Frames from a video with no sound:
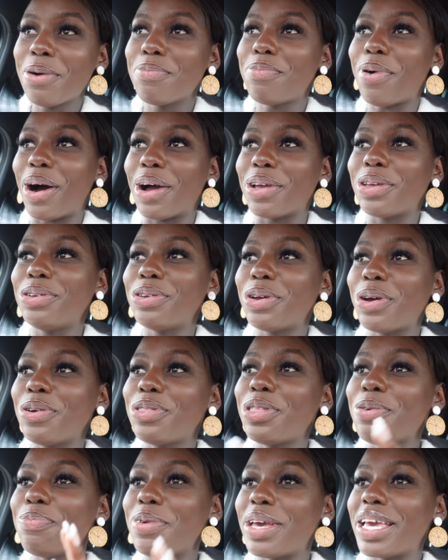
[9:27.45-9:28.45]
but you know
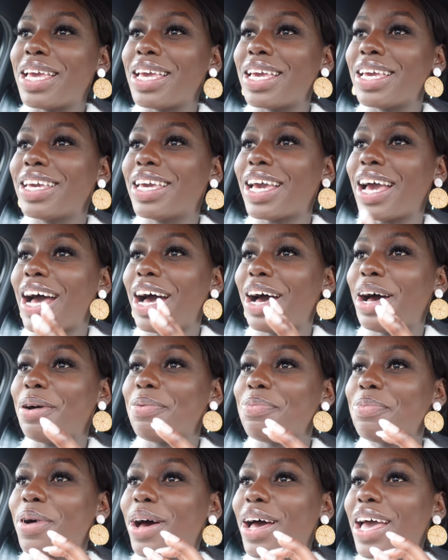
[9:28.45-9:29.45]
the big
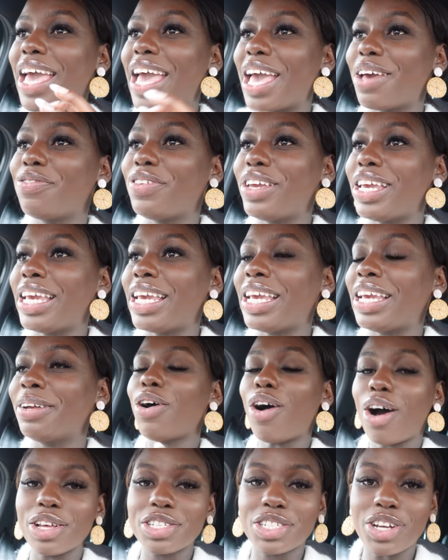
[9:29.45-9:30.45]
heavy
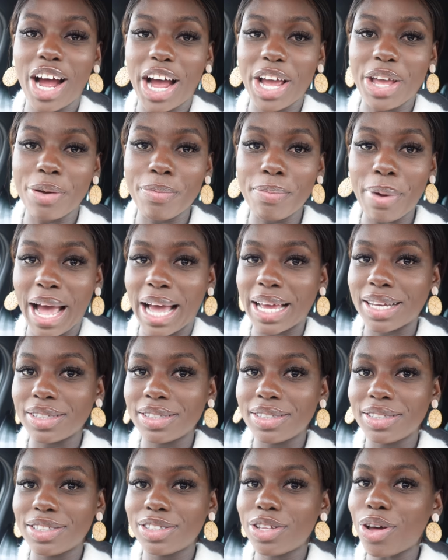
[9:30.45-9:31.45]
cast iron
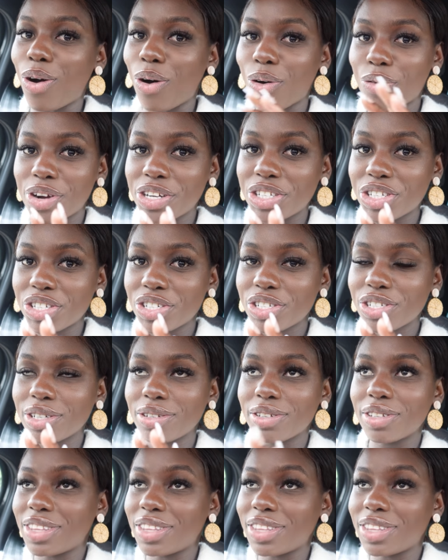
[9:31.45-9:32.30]
pans, the orange,